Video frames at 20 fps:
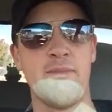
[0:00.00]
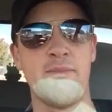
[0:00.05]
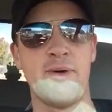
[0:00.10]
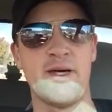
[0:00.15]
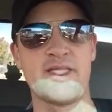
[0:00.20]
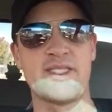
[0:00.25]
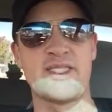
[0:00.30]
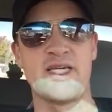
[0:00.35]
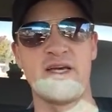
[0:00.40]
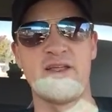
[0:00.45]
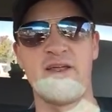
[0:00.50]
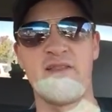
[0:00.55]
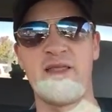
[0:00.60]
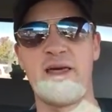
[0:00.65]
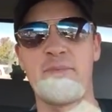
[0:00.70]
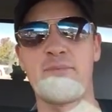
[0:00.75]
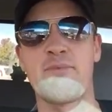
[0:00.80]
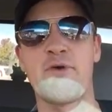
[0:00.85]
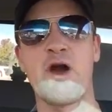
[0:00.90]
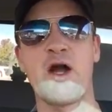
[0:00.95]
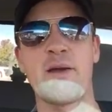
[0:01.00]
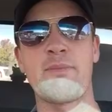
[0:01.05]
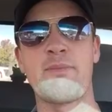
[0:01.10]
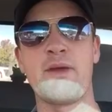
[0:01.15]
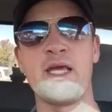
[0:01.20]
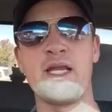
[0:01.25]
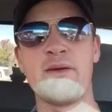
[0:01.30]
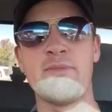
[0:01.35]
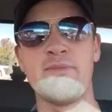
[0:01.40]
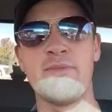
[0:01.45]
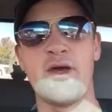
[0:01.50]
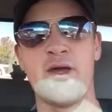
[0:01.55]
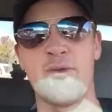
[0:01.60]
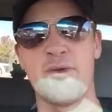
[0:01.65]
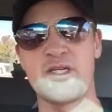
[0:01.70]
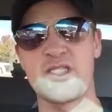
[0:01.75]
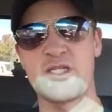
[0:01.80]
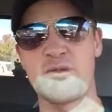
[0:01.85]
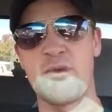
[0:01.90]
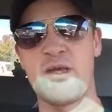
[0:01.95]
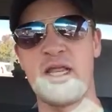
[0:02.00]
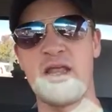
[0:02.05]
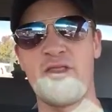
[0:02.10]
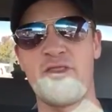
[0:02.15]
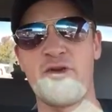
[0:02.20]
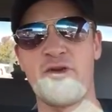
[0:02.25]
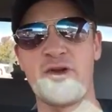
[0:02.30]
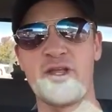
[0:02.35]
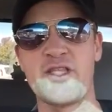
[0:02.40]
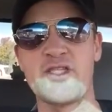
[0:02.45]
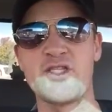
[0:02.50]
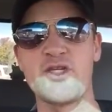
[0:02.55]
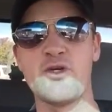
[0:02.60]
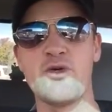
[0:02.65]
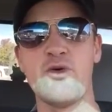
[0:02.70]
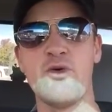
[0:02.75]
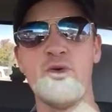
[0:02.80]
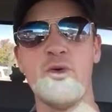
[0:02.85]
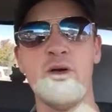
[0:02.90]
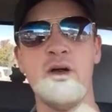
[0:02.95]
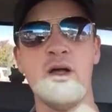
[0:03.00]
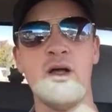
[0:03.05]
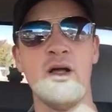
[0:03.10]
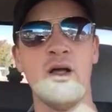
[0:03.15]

But uh, they let Brock beat him at WrestleMania 32.